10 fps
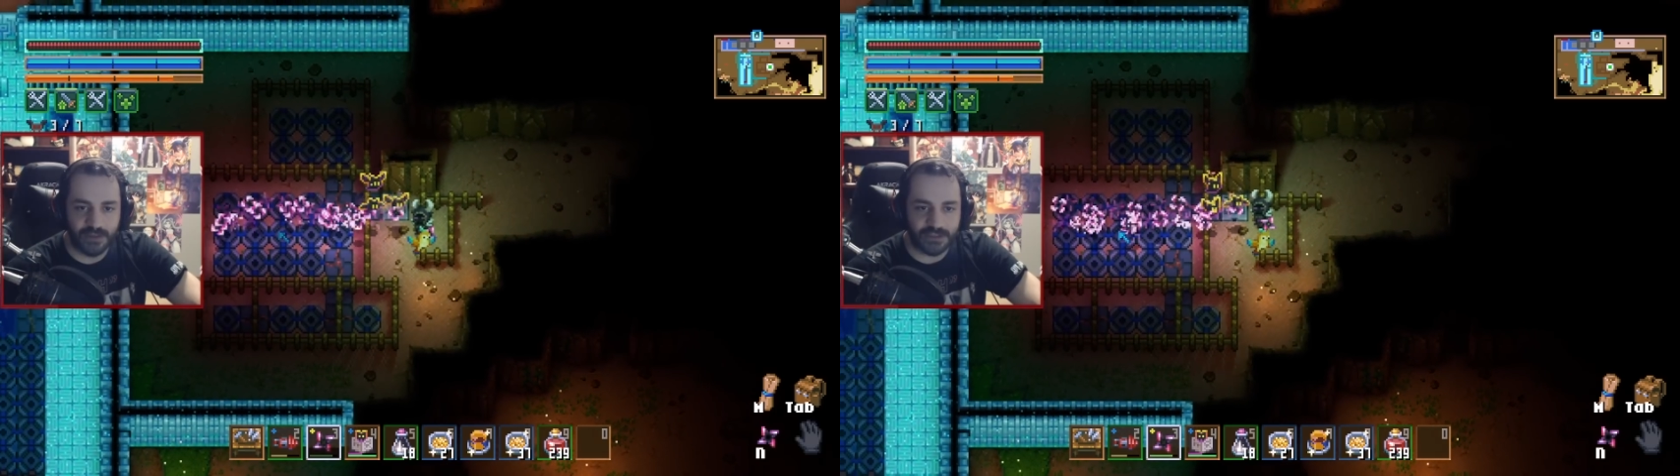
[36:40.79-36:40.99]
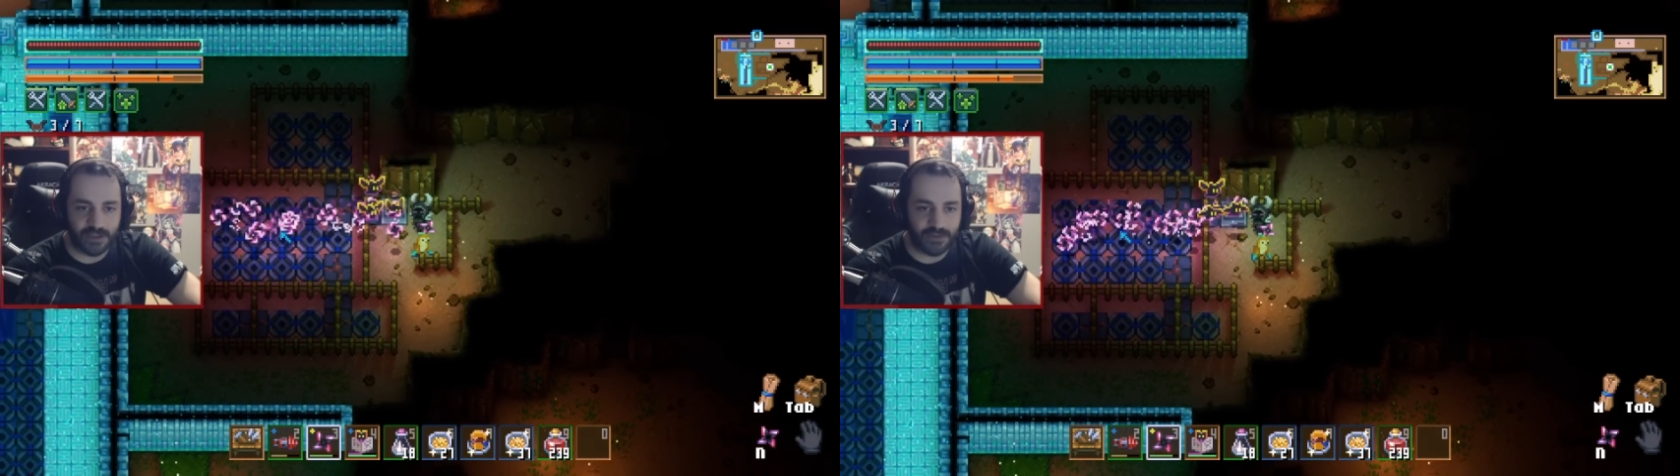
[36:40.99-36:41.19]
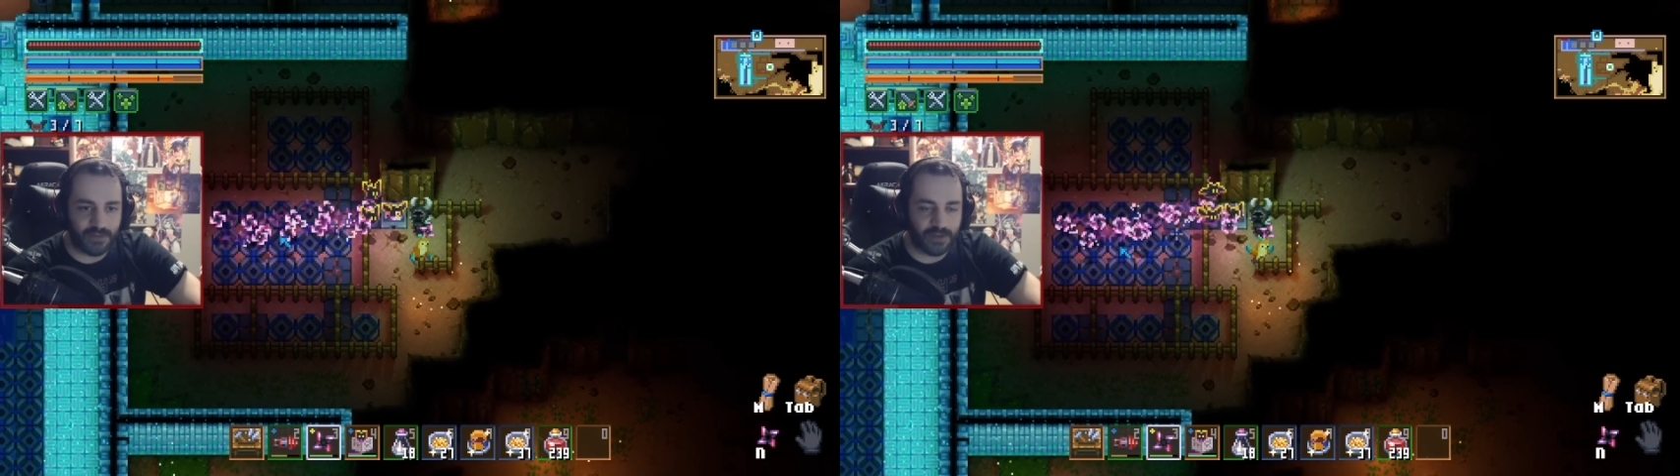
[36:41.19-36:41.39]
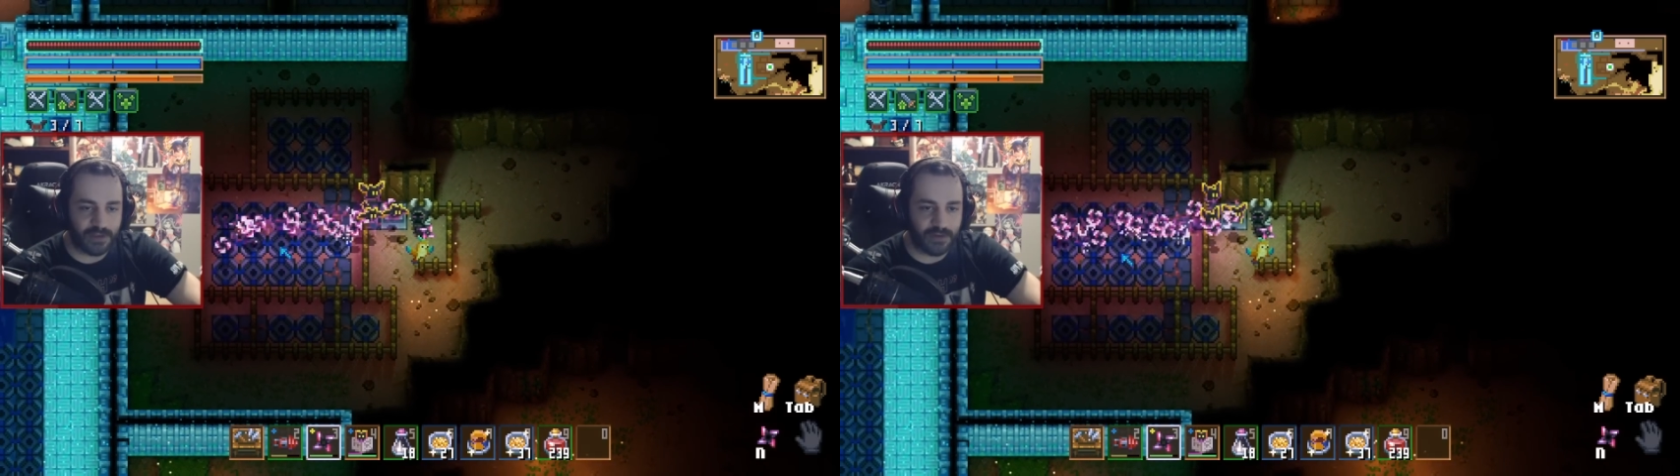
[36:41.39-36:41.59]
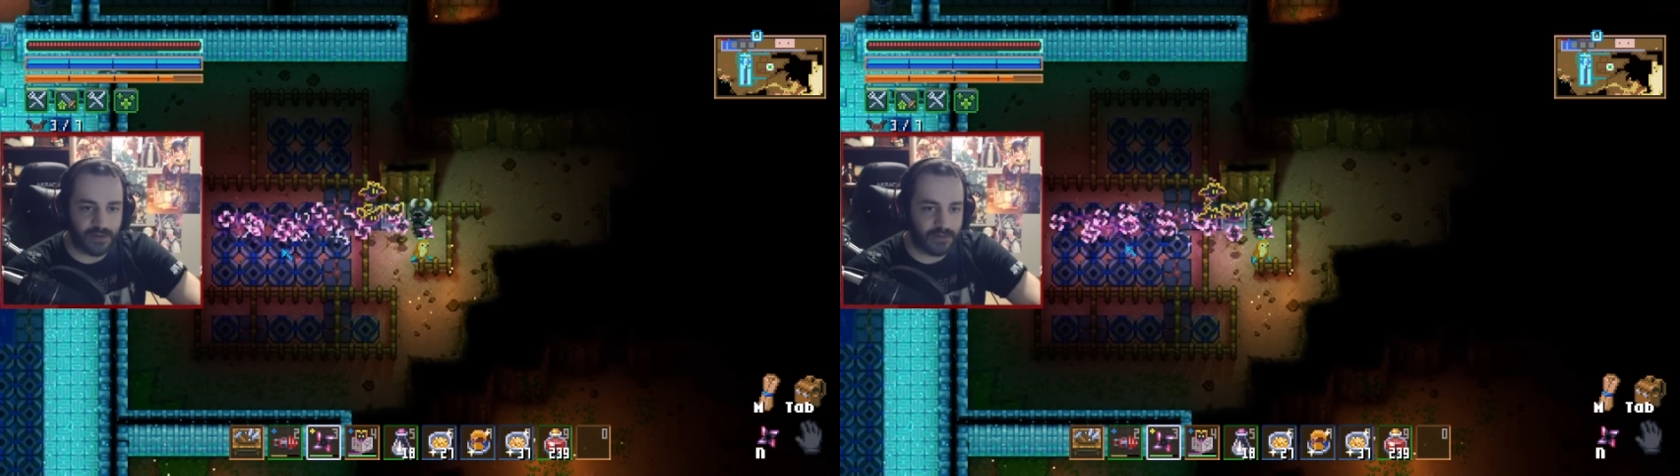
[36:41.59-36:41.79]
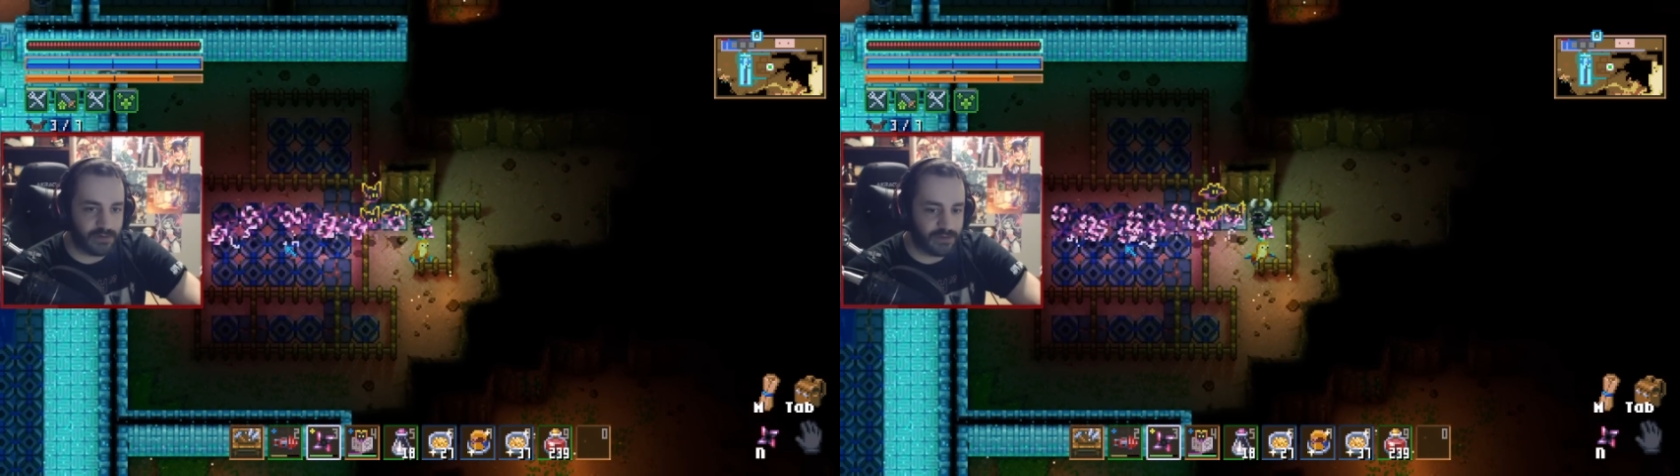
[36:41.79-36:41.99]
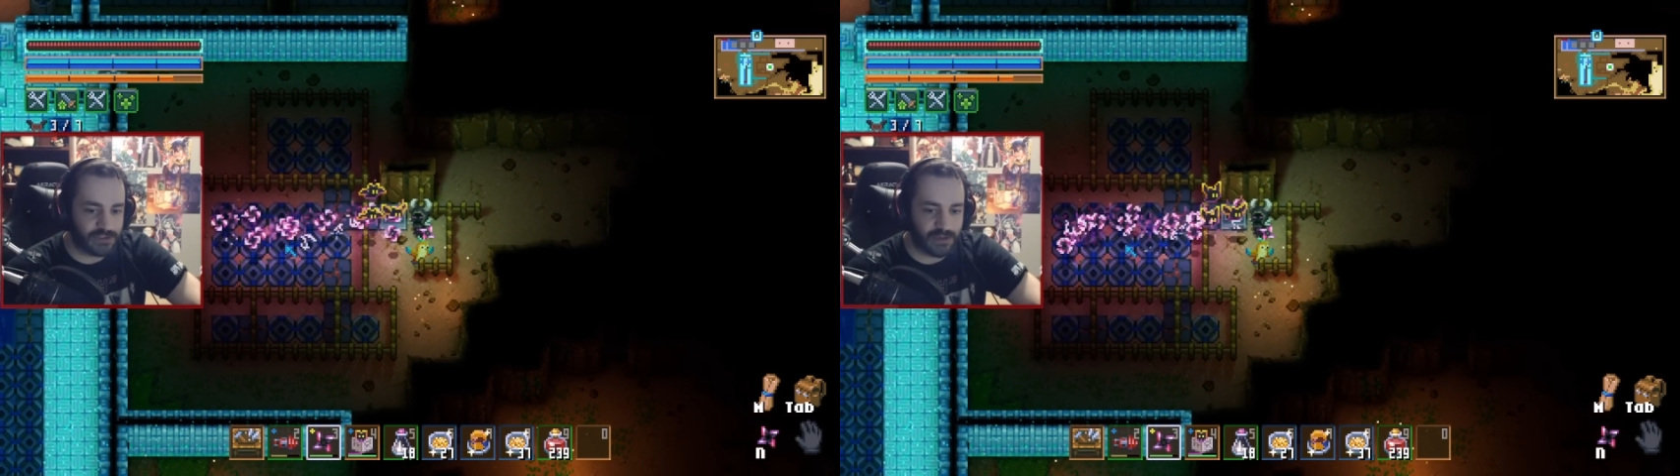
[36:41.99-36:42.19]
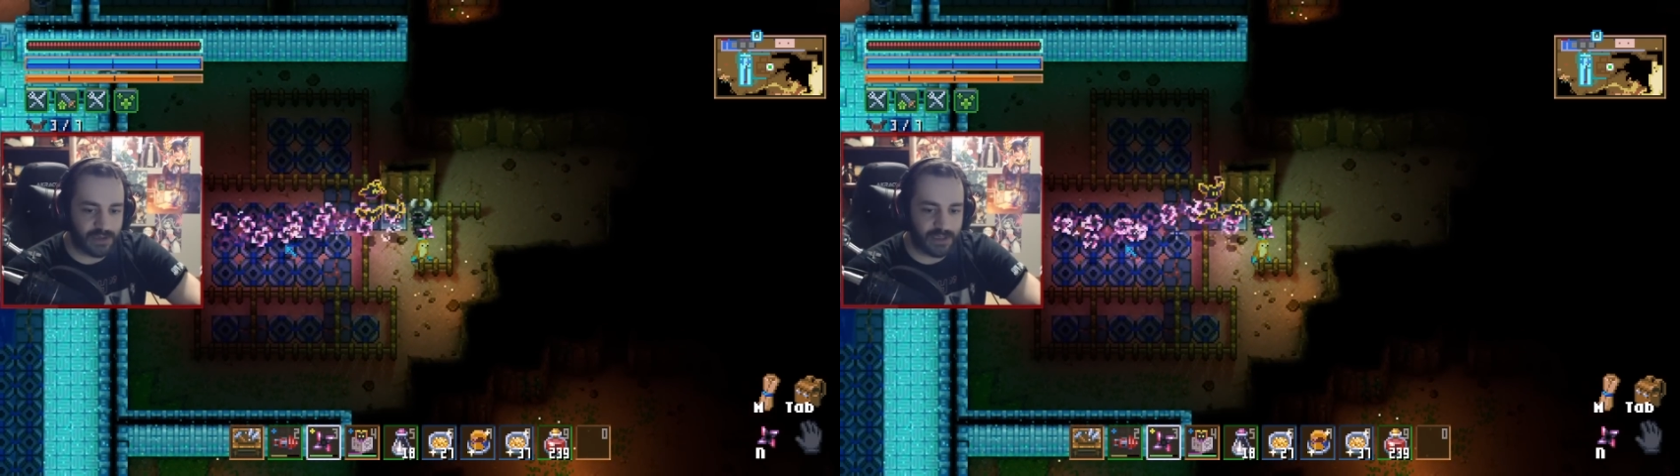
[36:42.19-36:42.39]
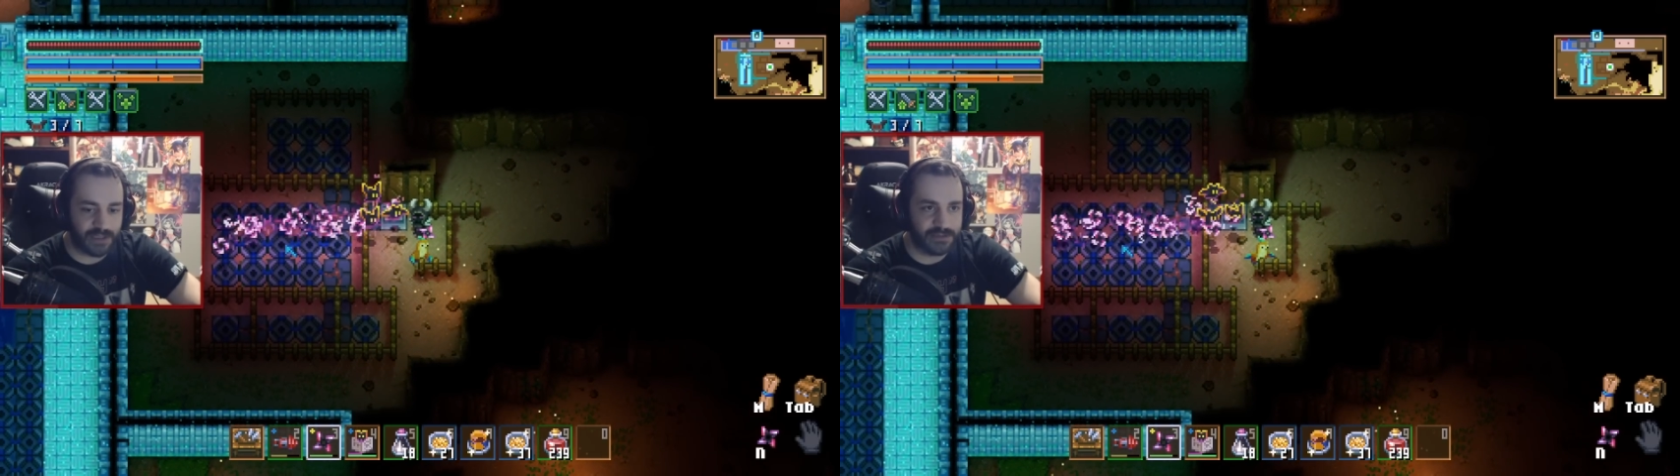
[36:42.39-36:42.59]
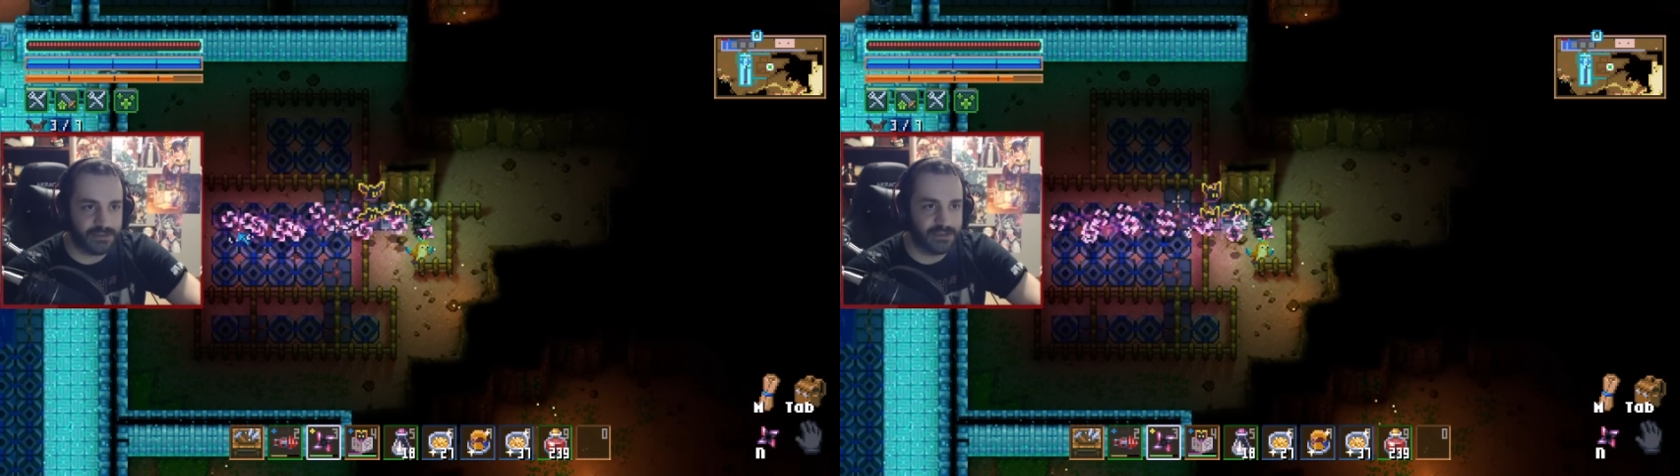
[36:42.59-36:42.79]
start throwing your
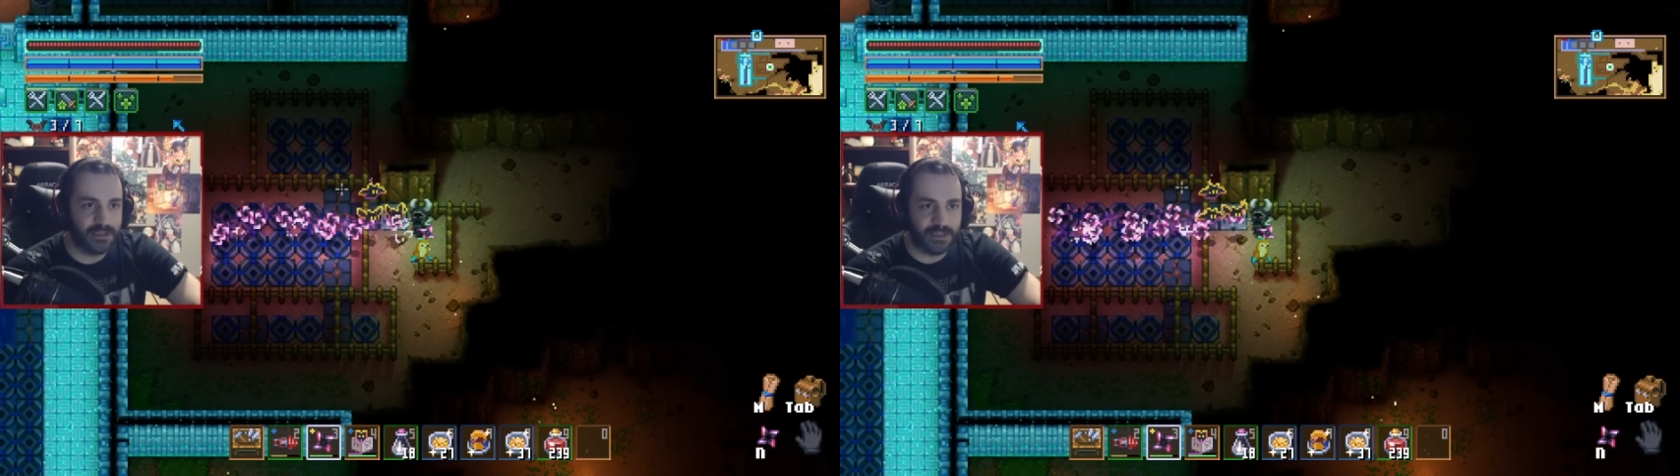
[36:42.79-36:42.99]
shurikens.